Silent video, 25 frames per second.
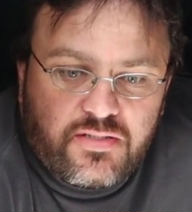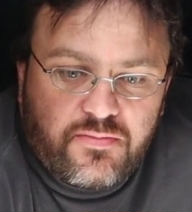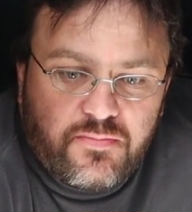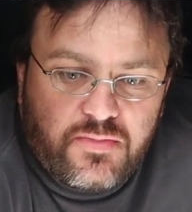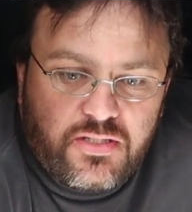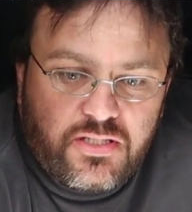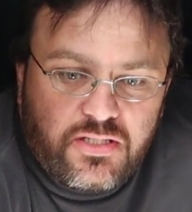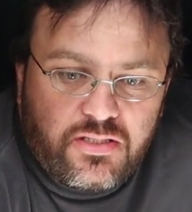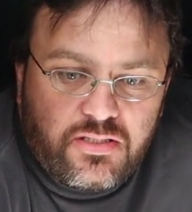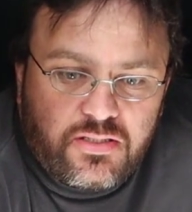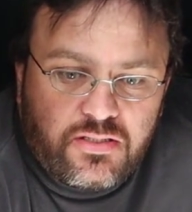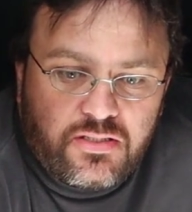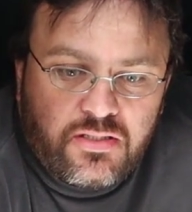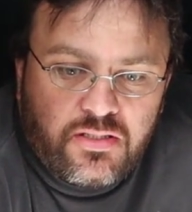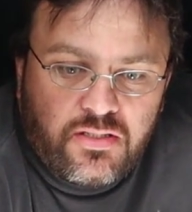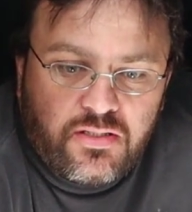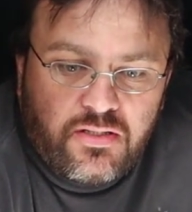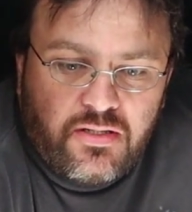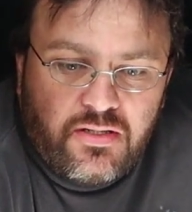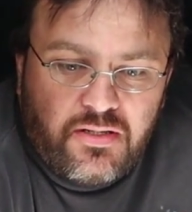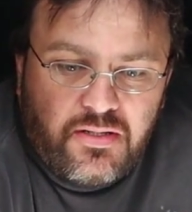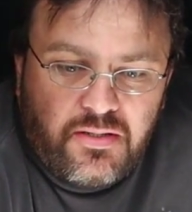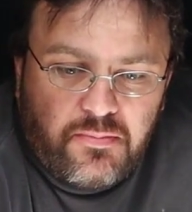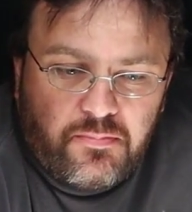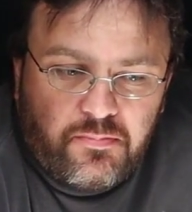to me,
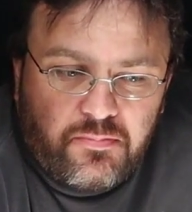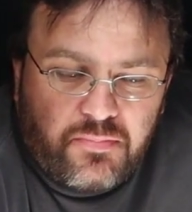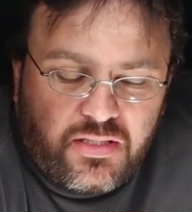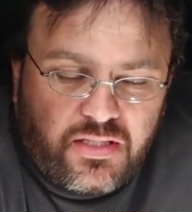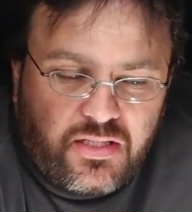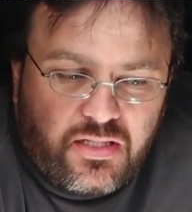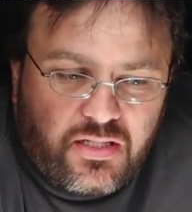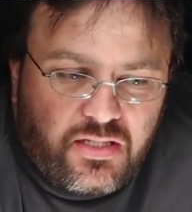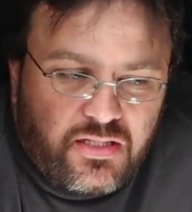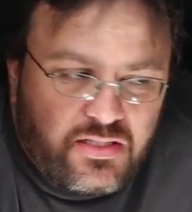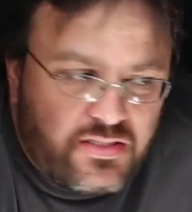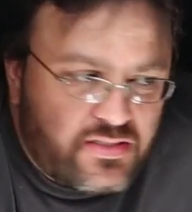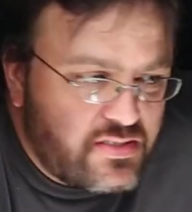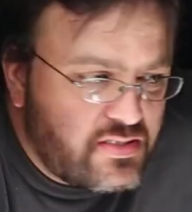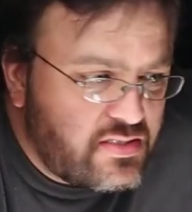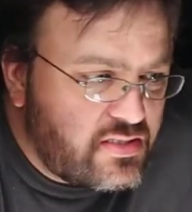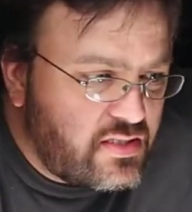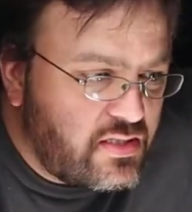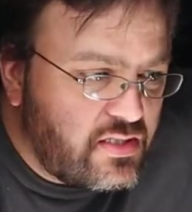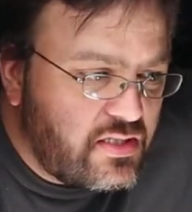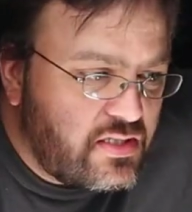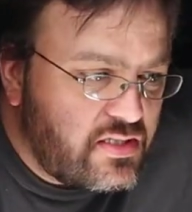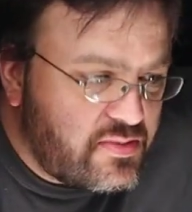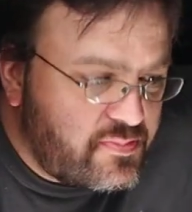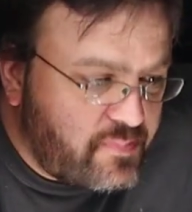because
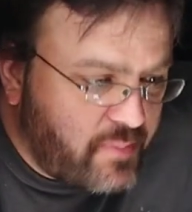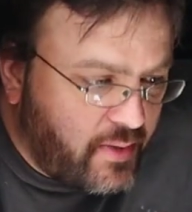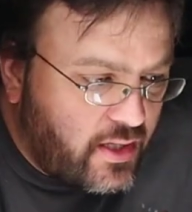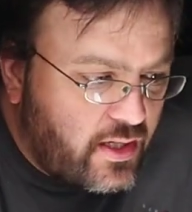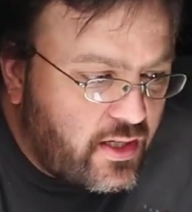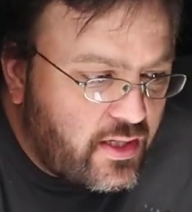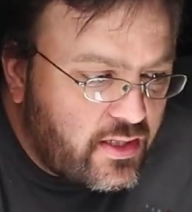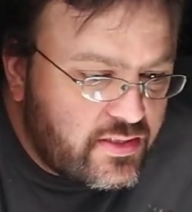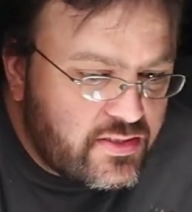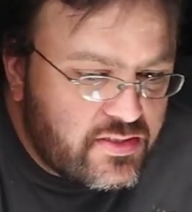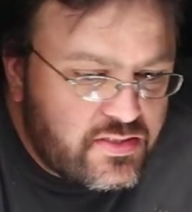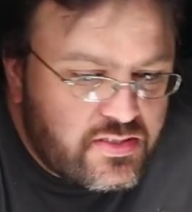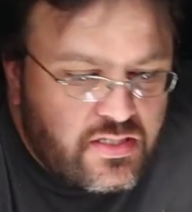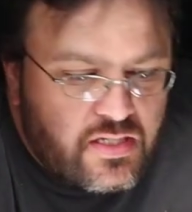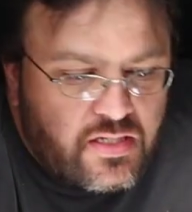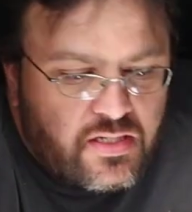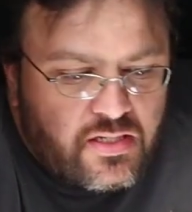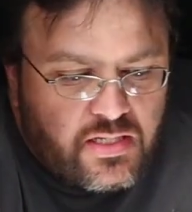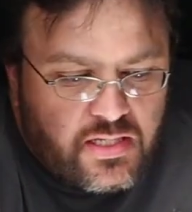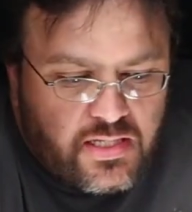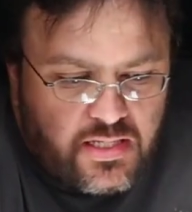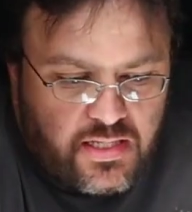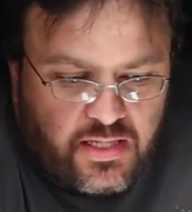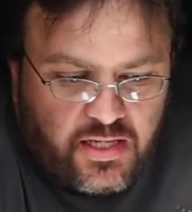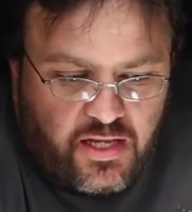these pods
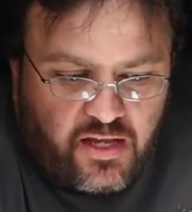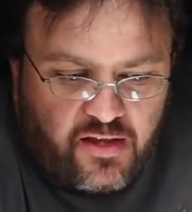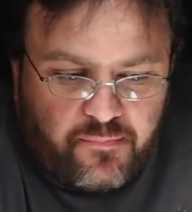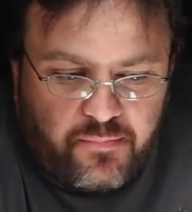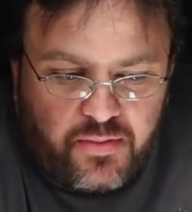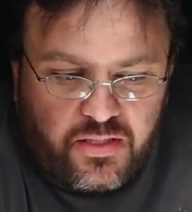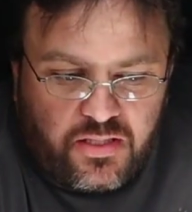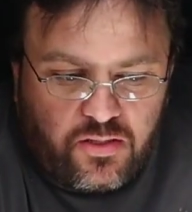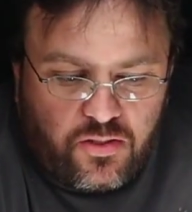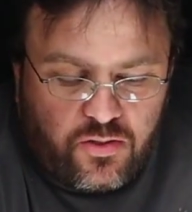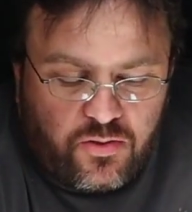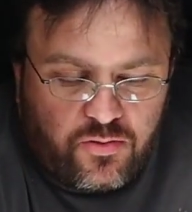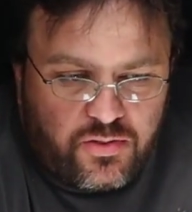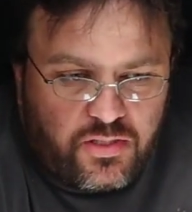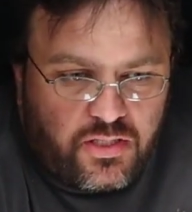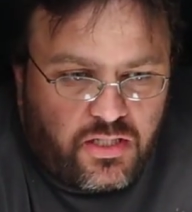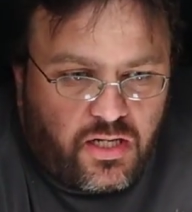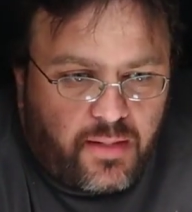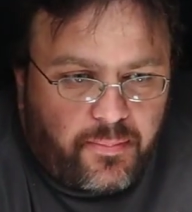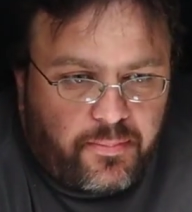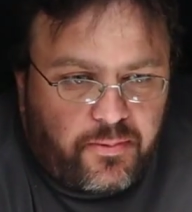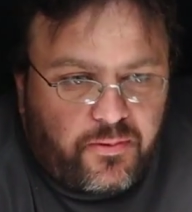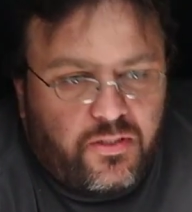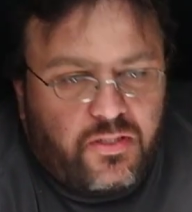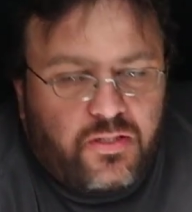have been owned and
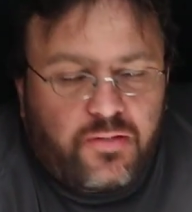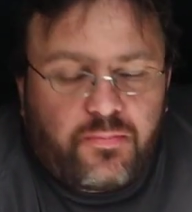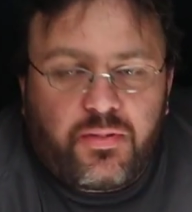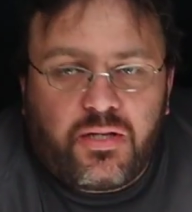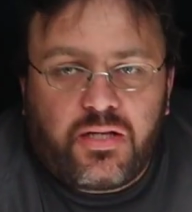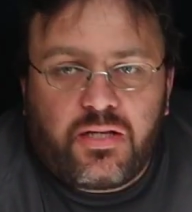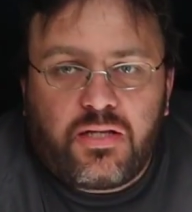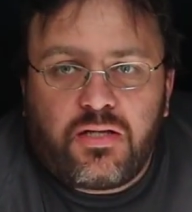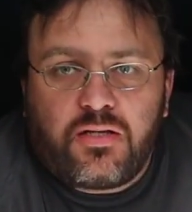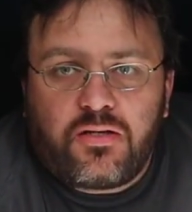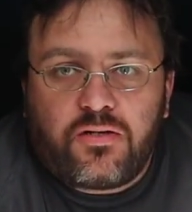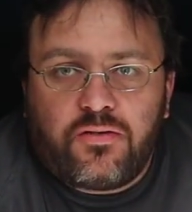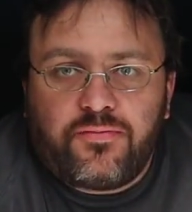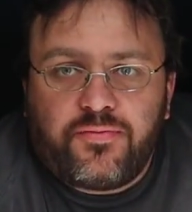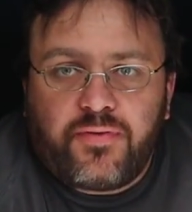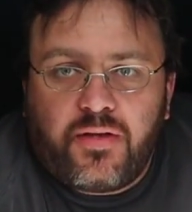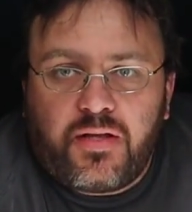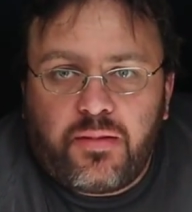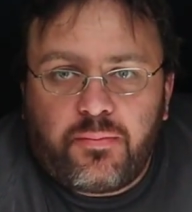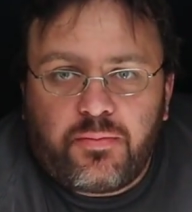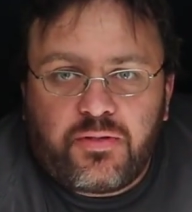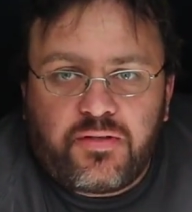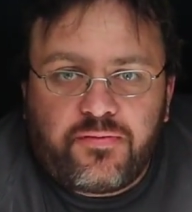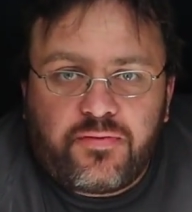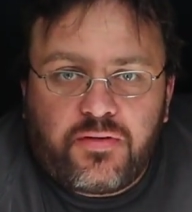operated by Hinkle
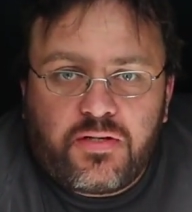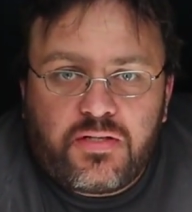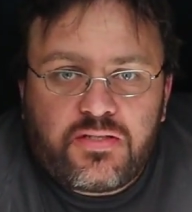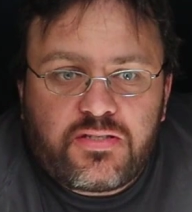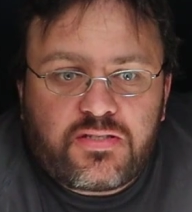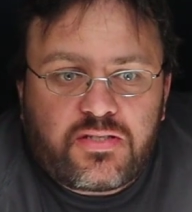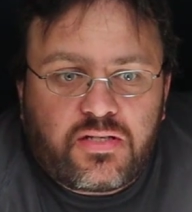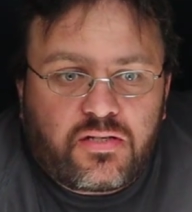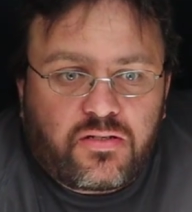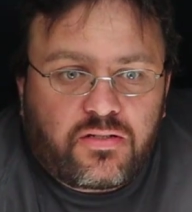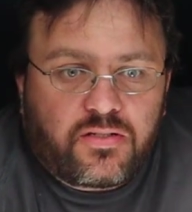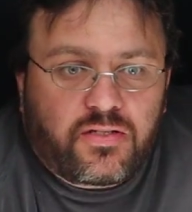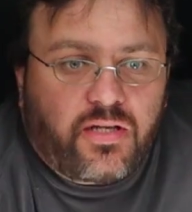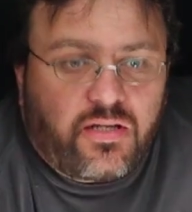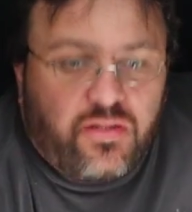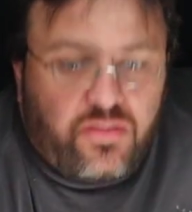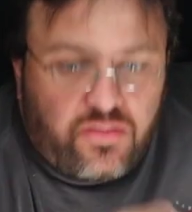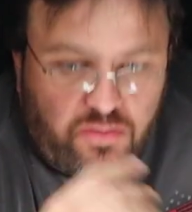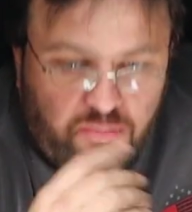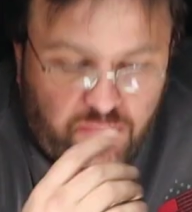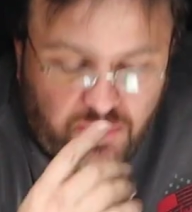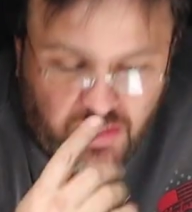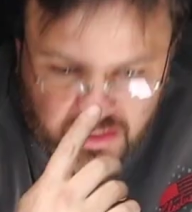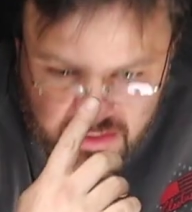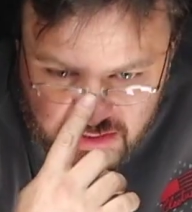Family Fun Center down
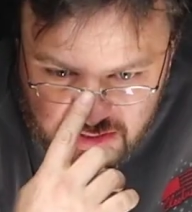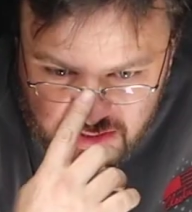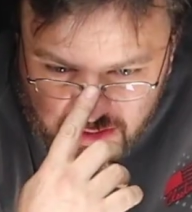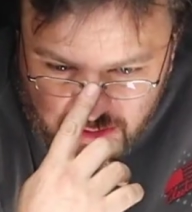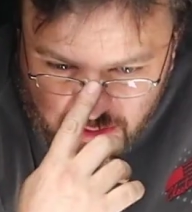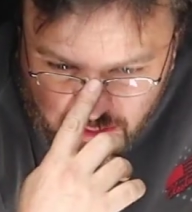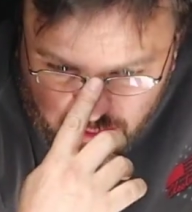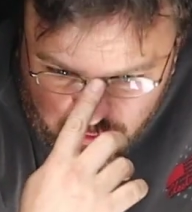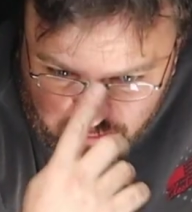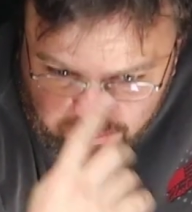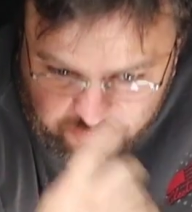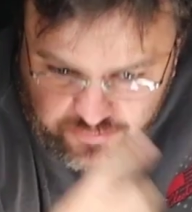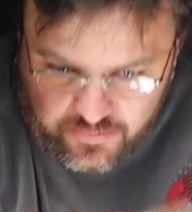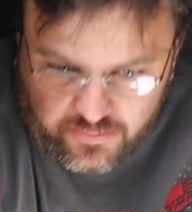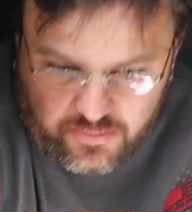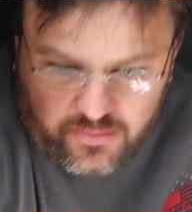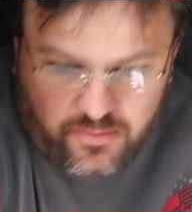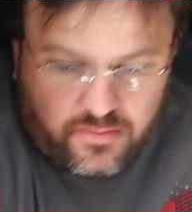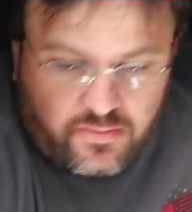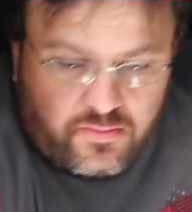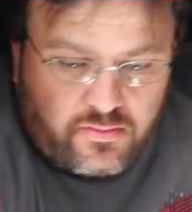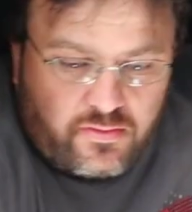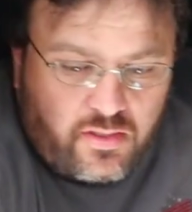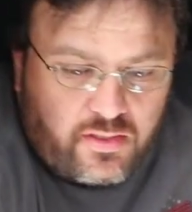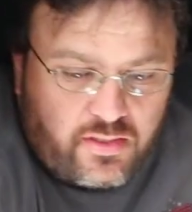in New Mexico
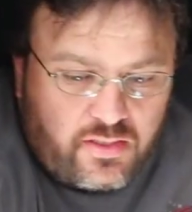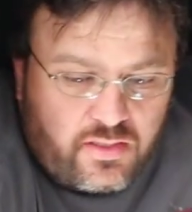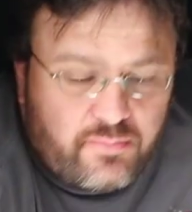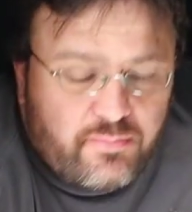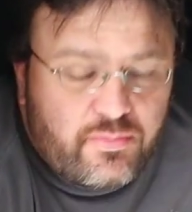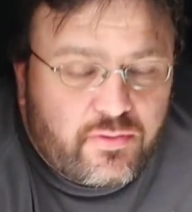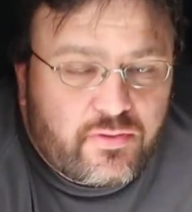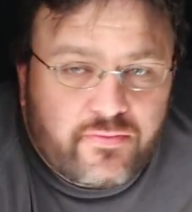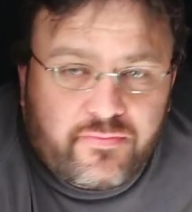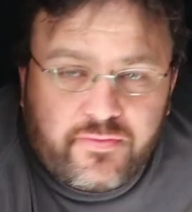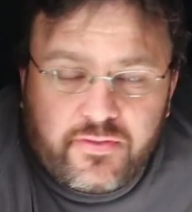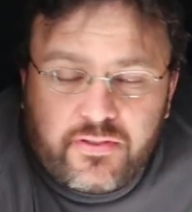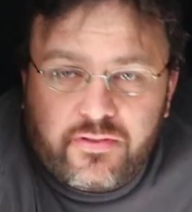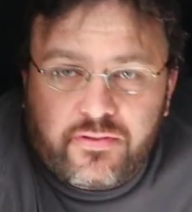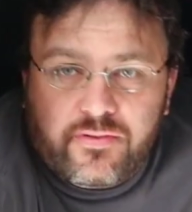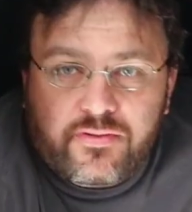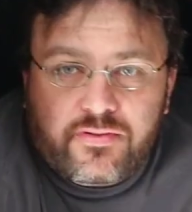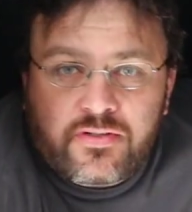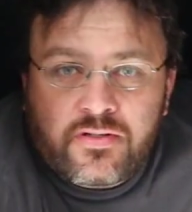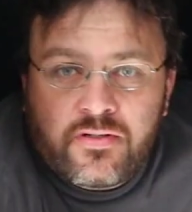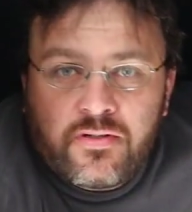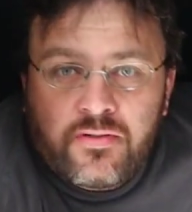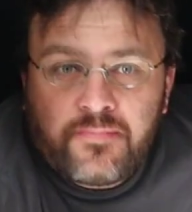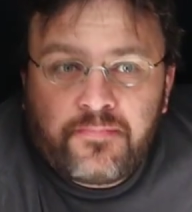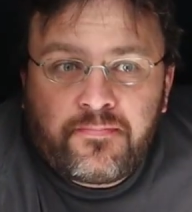for a number of
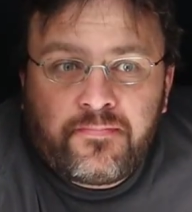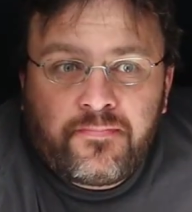years.